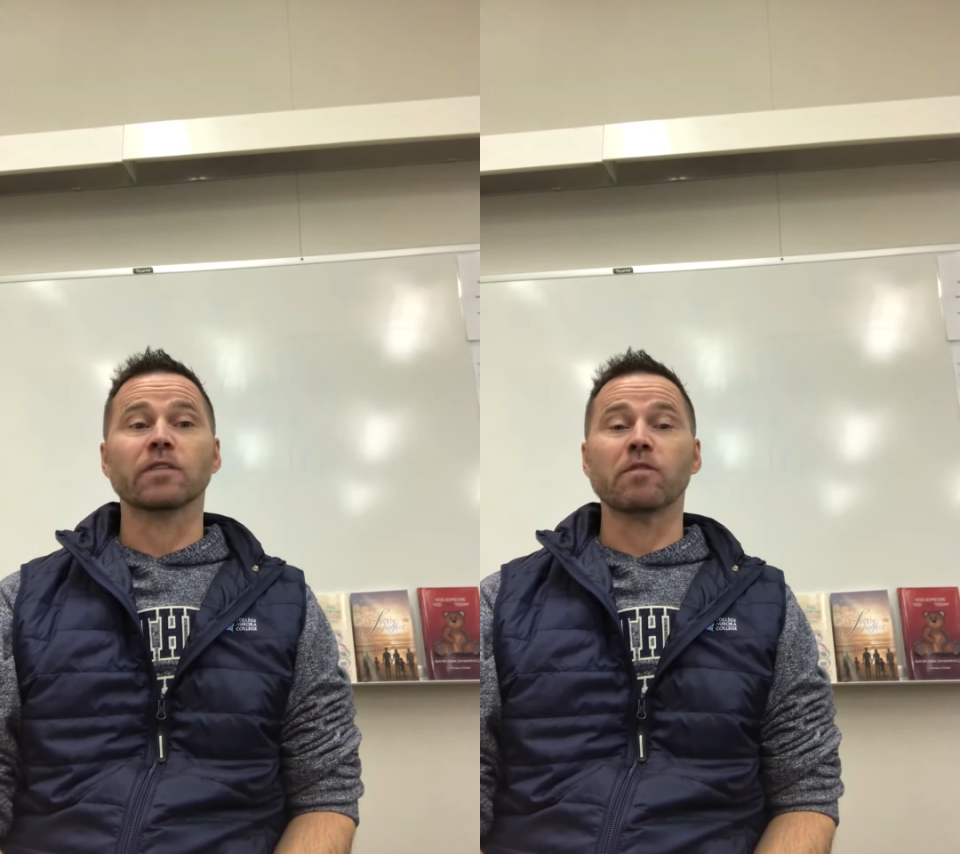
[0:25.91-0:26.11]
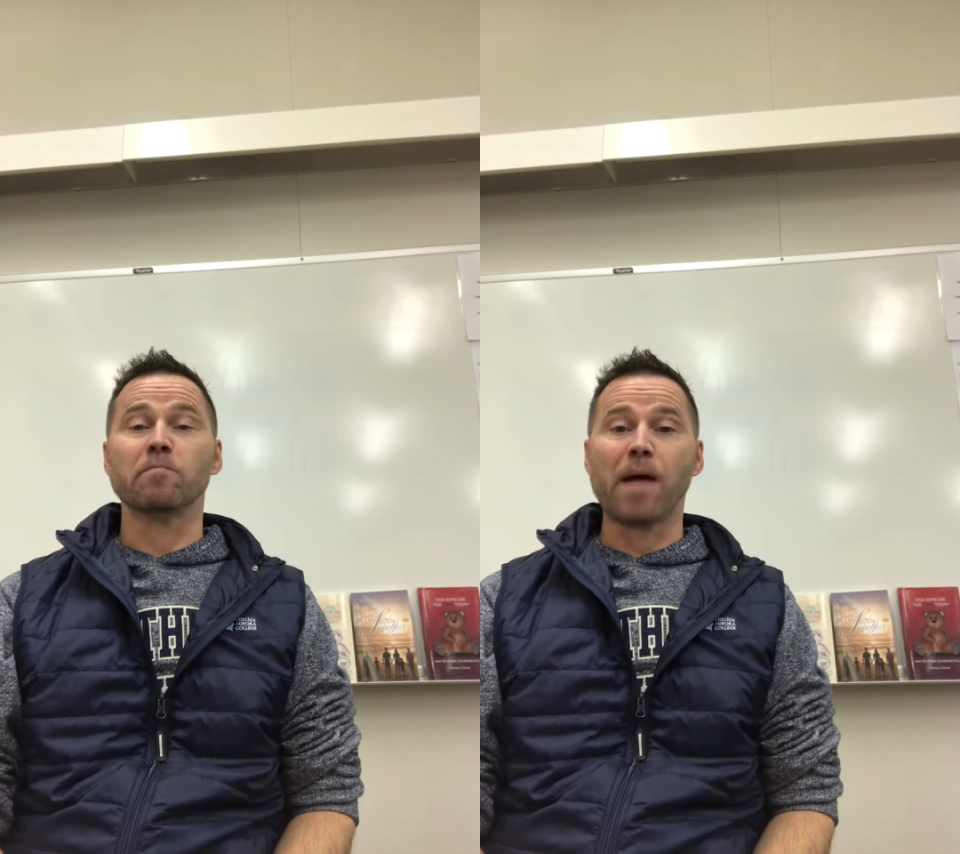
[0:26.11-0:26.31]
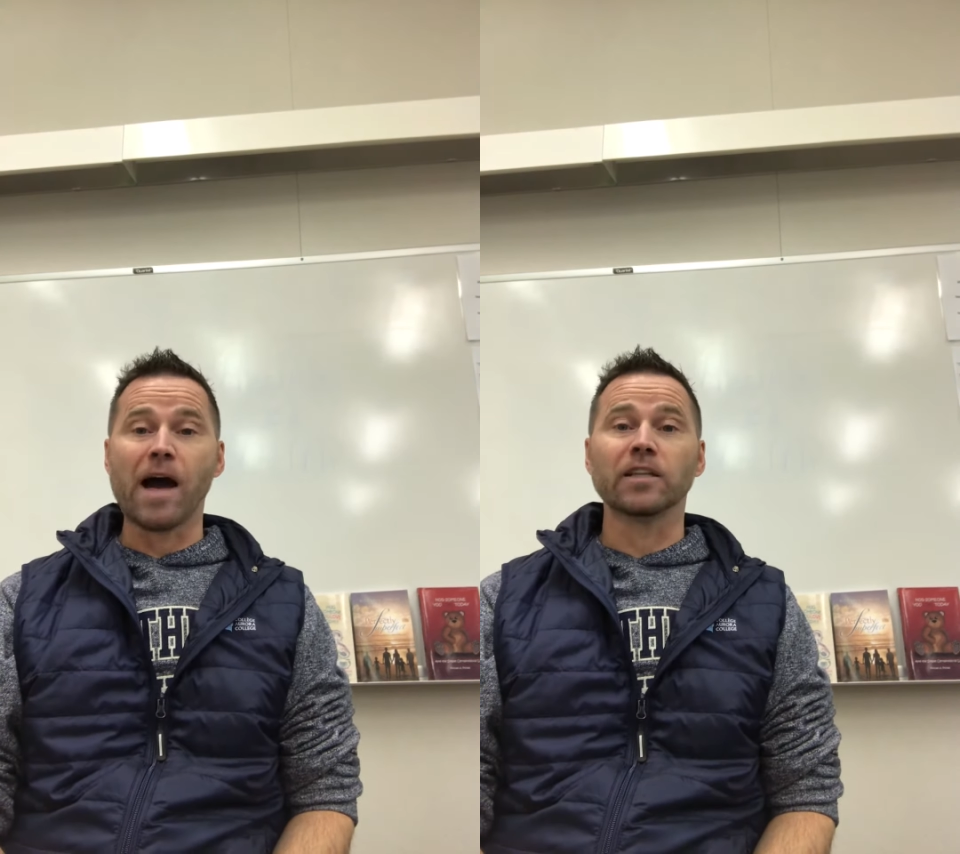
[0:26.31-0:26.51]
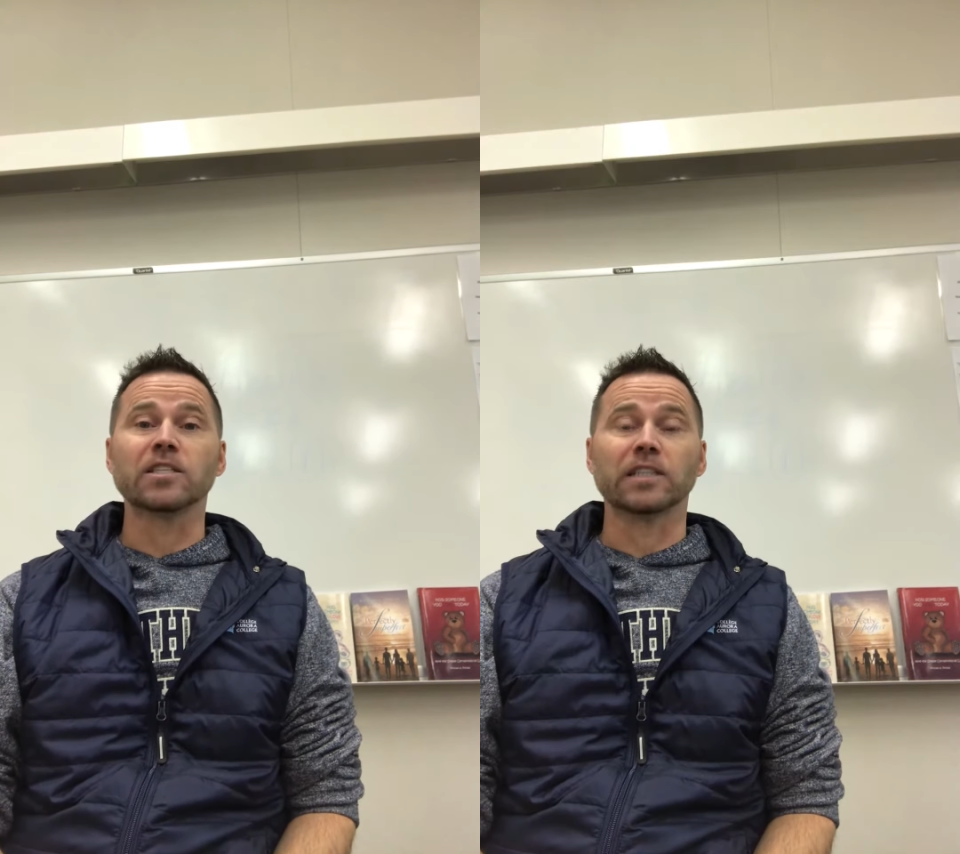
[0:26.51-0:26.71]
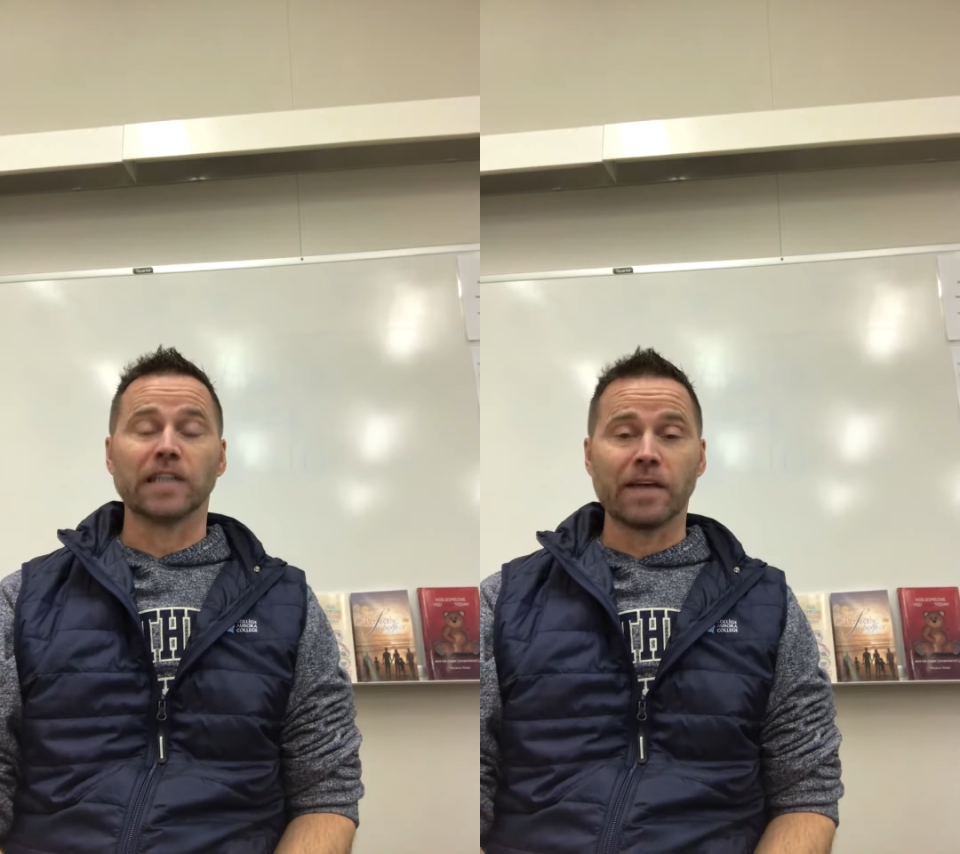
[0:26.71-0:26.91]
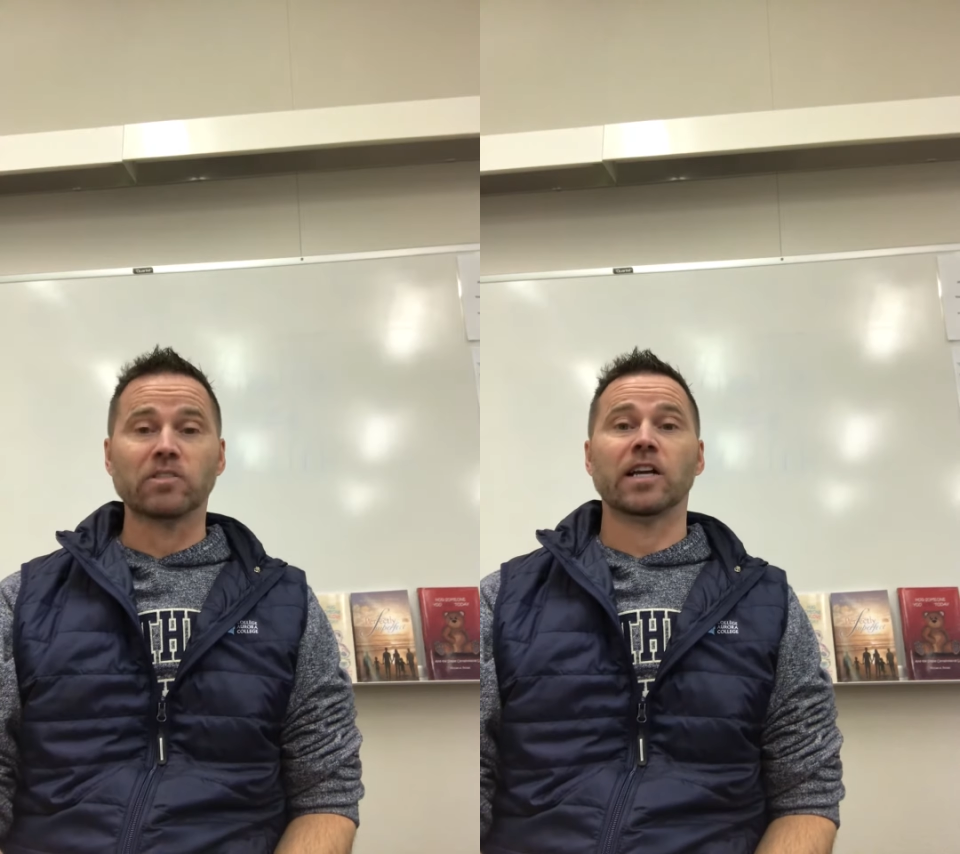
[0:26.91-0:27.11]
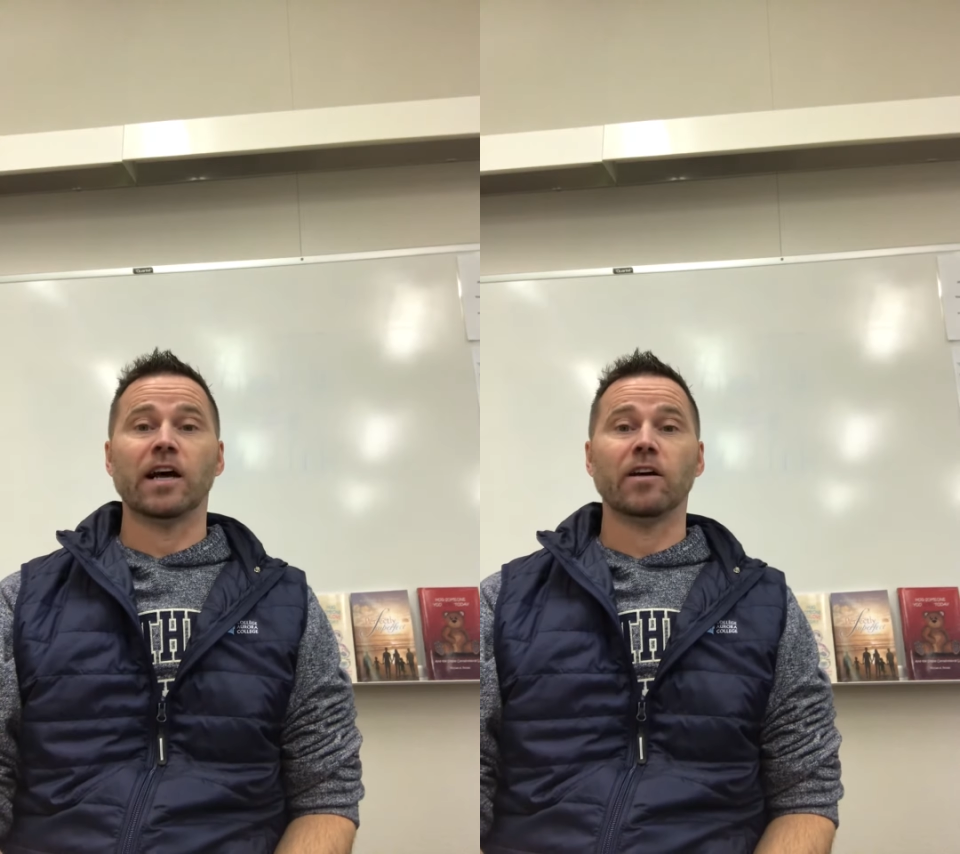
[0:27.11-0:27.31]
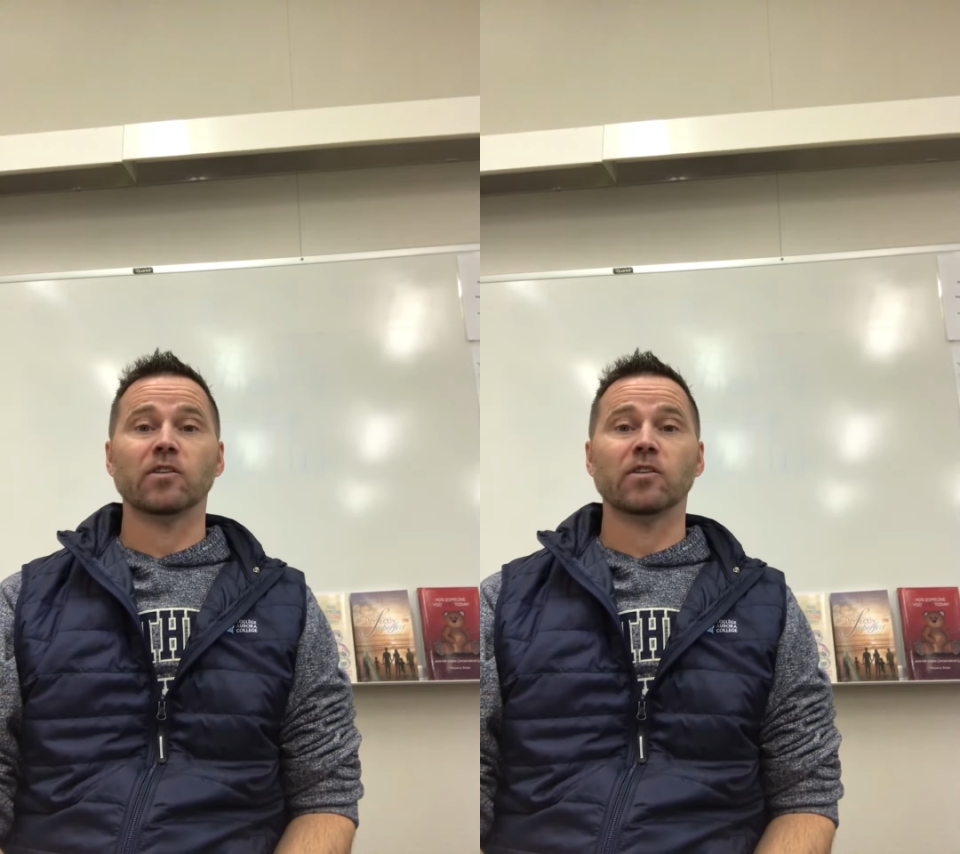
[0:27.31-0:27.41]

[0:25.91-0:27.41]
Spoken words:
of a balanced lifestyle,